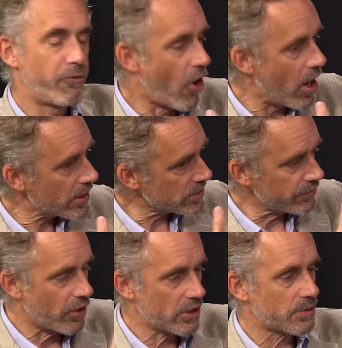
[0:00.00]
Fox,
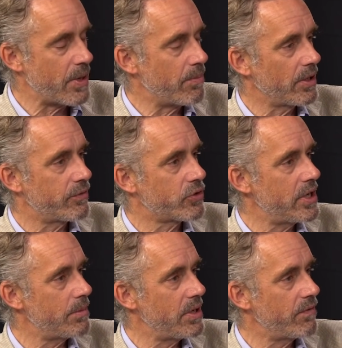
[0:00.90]
the Fox people have
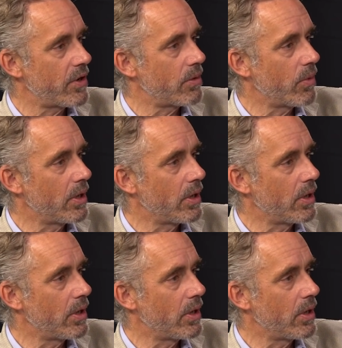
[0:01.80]
treated me very